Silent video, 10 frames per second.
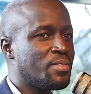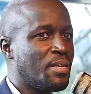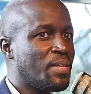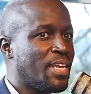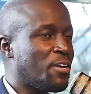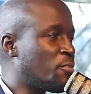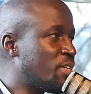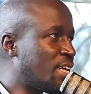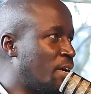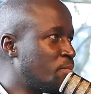something like
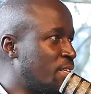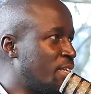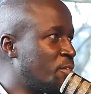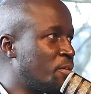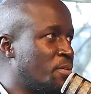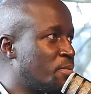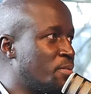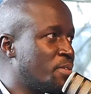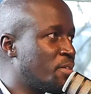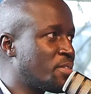COVID comes, and then you're,
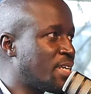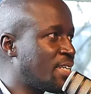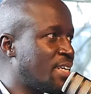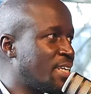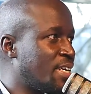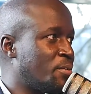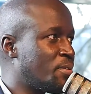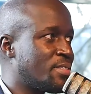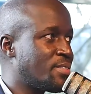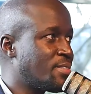scattering
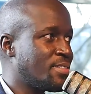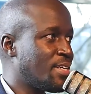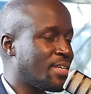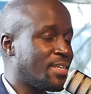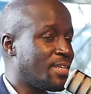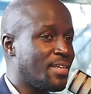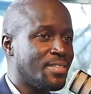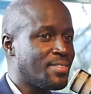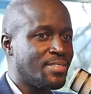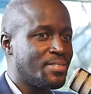around like a
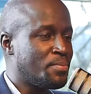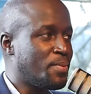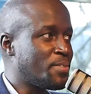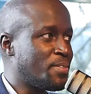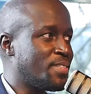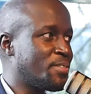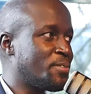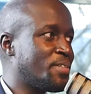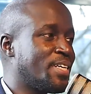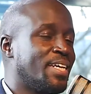headless person. So